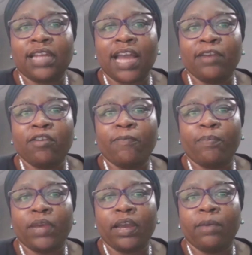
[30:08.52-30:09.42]
kind of
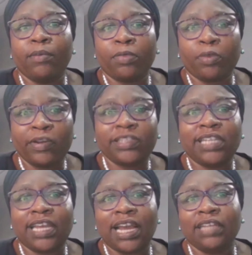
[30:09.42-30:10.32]

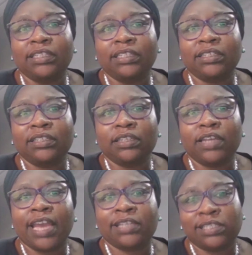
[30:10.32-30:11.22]
authority they can
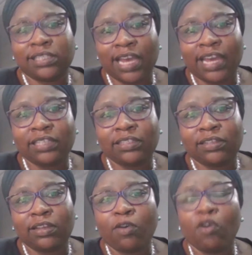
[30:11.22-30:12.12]

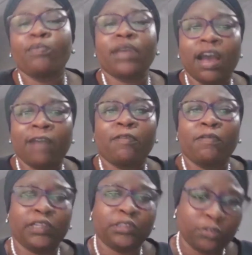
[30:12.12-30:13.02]
exercise on
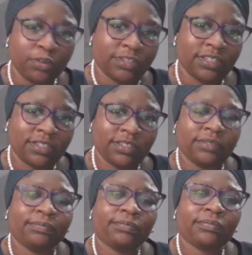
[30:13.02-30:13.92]
behalf of the trust,
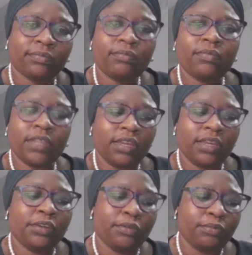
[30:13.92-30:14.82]

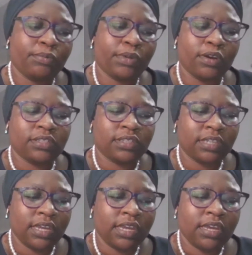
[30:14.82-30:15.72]
because
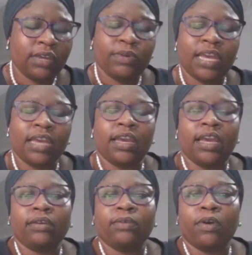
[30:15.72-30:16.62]

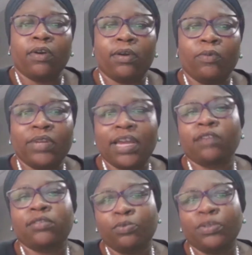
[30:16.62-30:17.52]

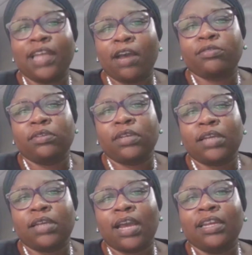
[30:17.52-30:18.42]

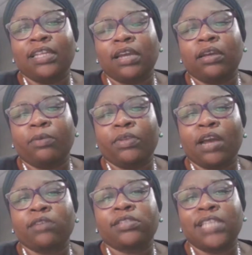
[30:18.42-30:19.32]

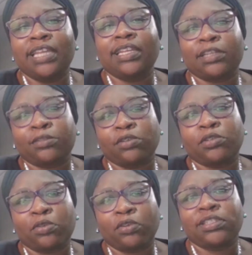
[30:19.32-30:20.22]
without saying that
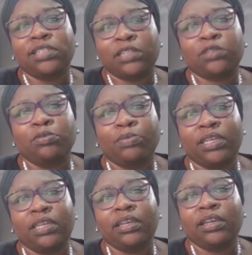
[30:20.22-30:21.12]
such trust needs to
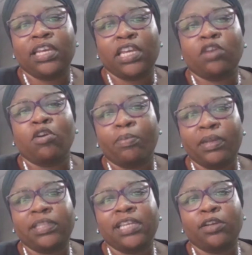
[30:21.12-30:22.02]
be
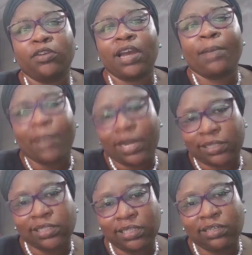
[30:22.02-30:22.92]
incorporated under
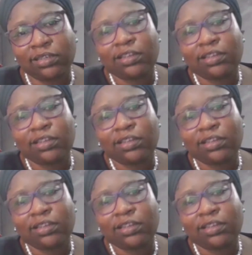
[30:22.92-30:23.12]
Part C.